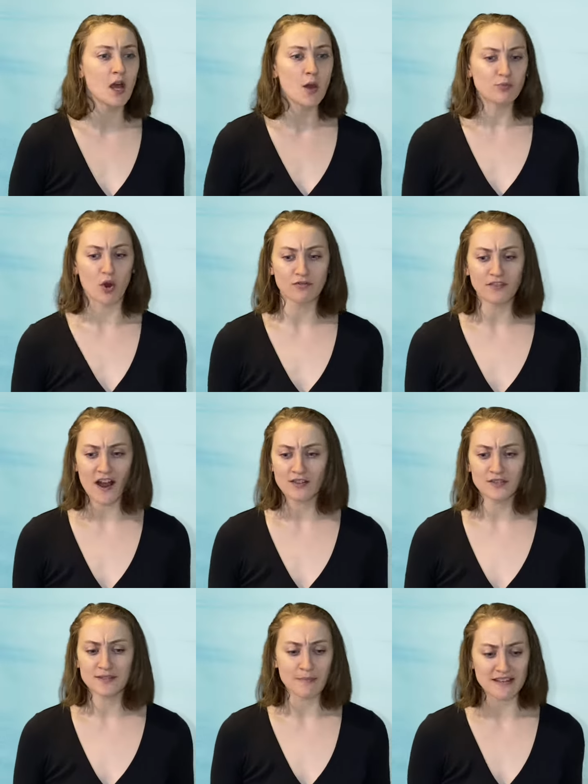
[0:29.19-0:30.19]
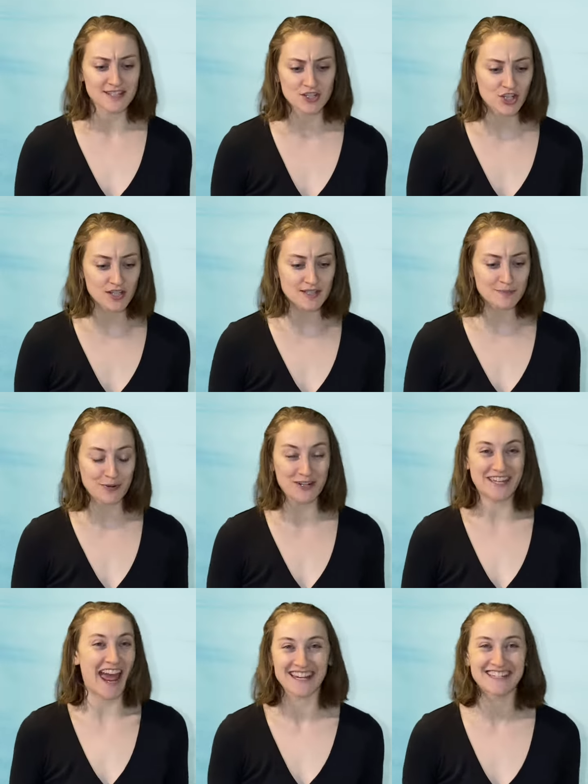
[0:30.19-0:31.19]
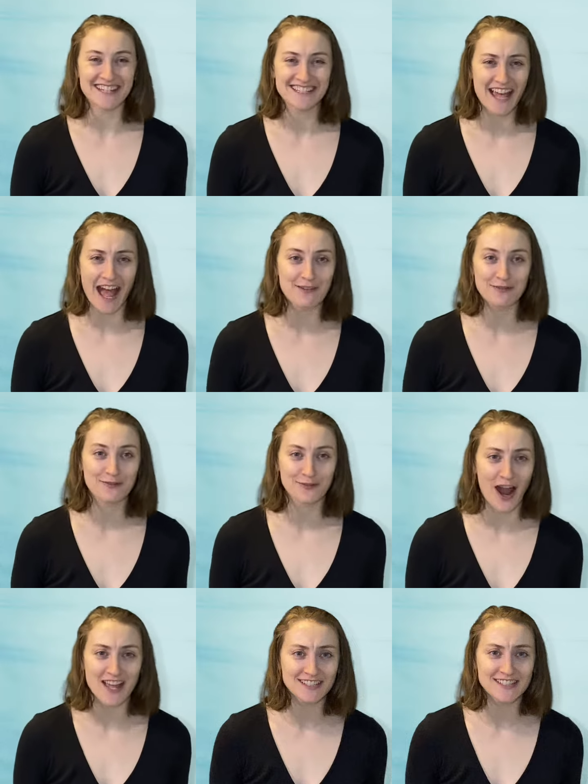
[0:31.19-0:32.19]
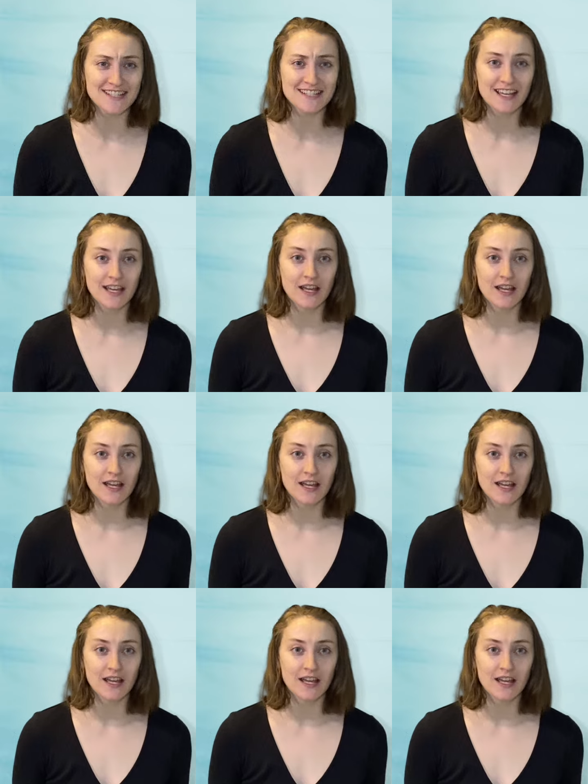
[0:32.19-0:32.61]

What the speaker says: profiles, messages, pretending to have friends.